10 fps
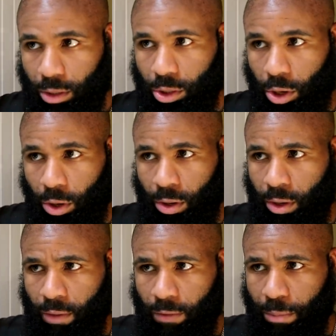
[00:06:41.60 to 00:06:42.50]

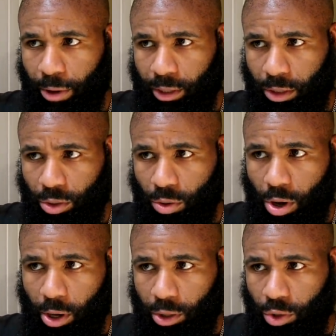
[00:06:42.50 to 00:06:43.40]
So if you press it too
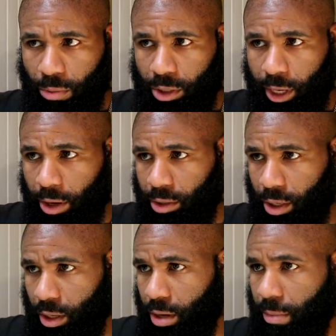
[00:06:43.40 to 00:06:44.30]
hard, too much air is
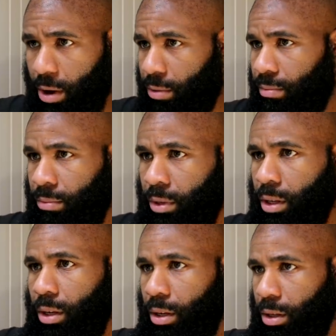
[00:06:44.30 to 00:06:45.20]
gonna come out.
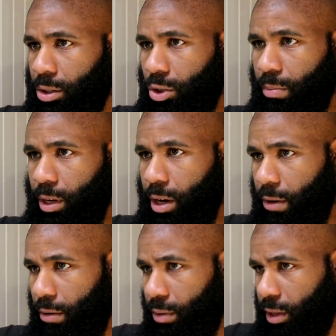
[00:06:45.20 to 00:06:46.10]
So be
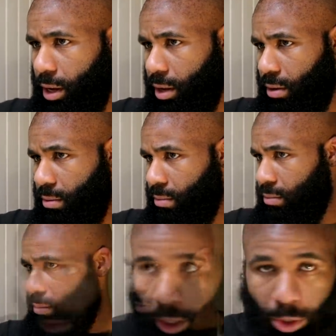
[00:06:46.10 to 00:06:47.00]
careful with that.
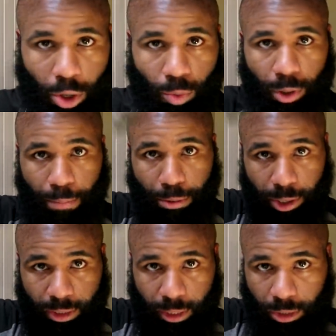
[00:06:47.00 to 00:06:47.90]
Now you don't want to
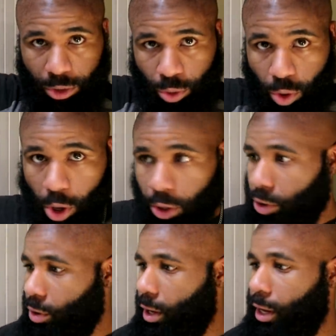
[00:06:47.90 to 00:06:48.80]
press this too hard
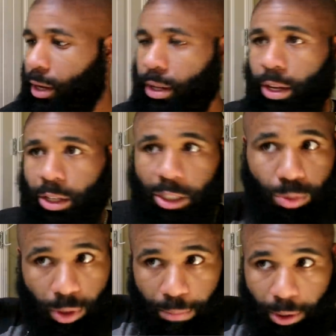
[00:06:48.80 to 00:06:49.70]
on your head. You
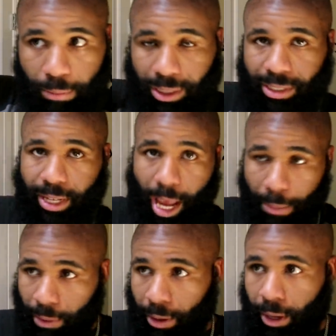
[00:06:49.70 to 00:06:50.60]
just want to pretty much
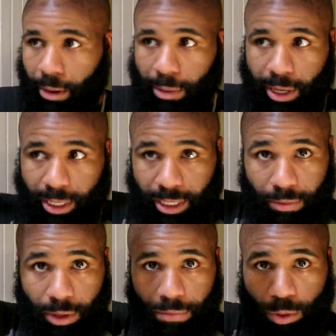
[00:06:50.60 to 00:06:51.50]
tap it because
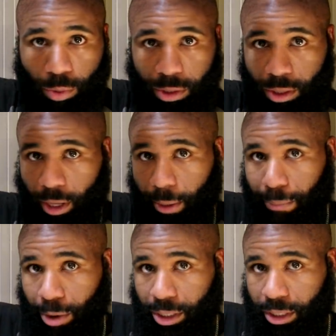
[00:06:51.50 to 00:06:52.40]
even if you were to
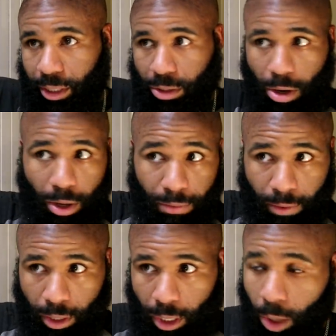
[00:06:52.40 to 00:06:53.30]
like brush this
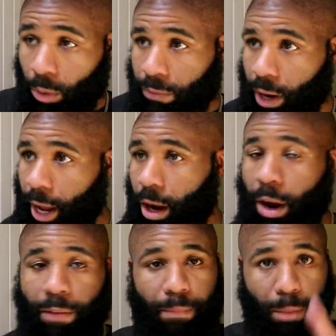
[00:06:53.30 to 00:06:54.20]
off, it will fly
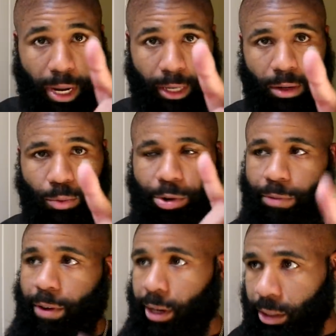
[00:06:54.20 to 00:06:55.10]
off. But when you're
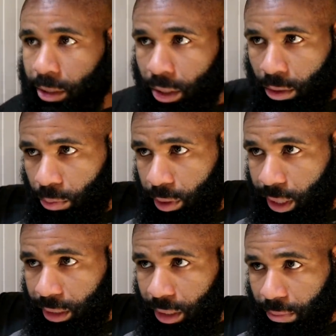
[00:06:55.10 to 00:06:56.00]
finished, we
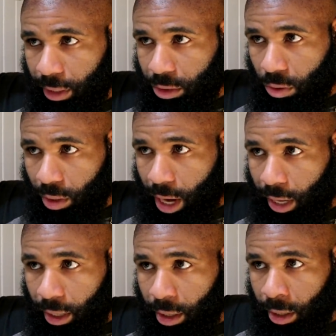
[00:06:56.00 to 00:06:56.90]
got something that's gonna
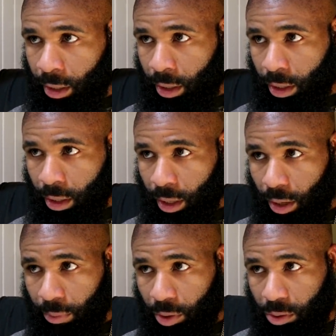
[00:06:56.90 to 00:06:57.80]
lock it in
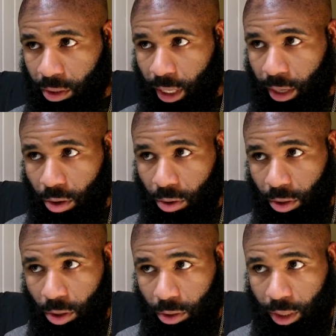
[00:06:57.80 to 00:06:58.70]
and we're gonna set it
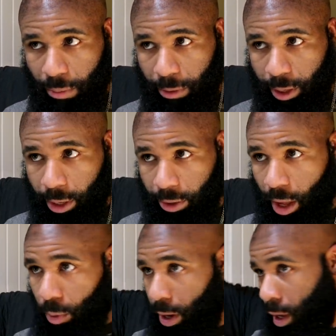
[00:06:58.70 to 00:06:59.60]
on, on top of the hair.
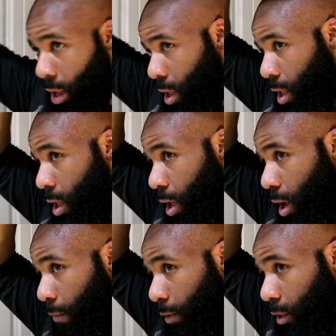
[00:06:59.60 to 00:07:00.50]
That way,
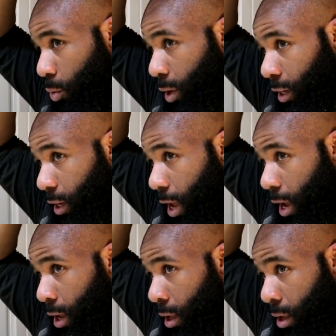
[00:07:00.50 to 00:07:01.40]
uh, if it's a windy
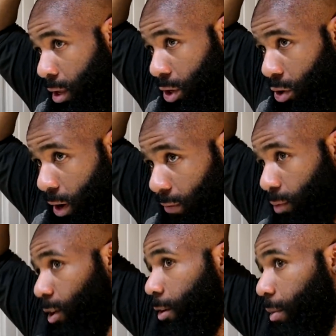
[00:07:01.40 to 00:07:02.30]
day, you don't have
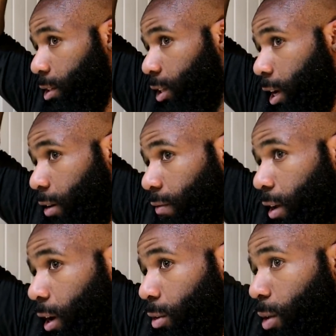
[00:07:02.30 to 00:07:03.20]
to worry about your hair
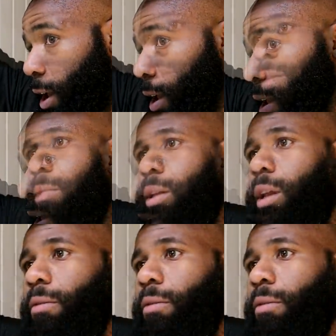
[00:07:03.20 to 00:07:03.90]
flying away. This is something